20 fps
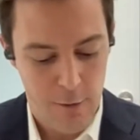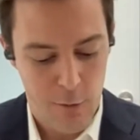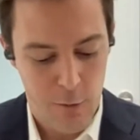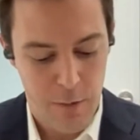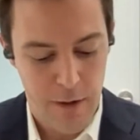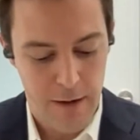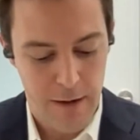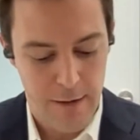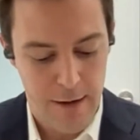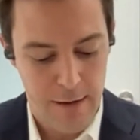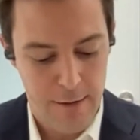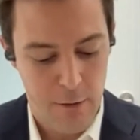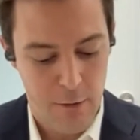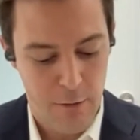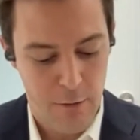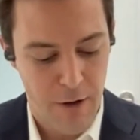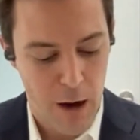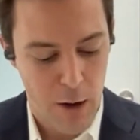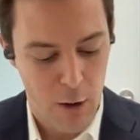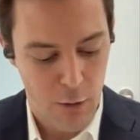the business
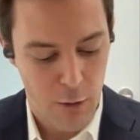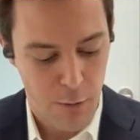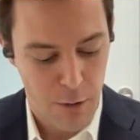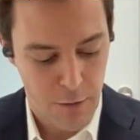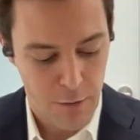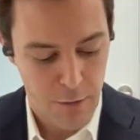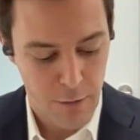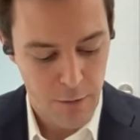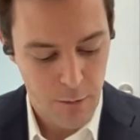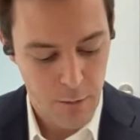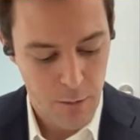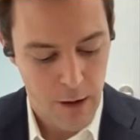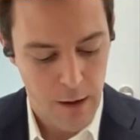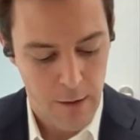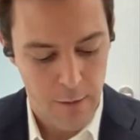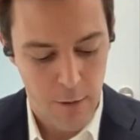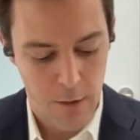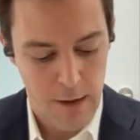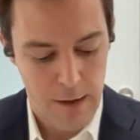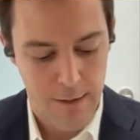environment,
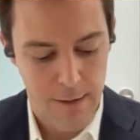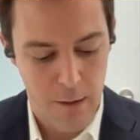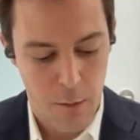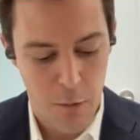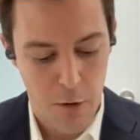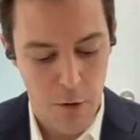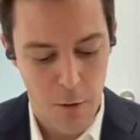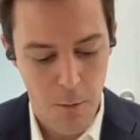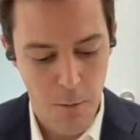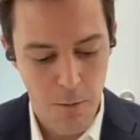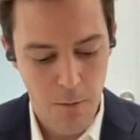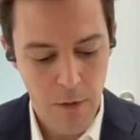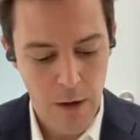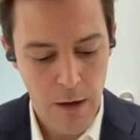as an example.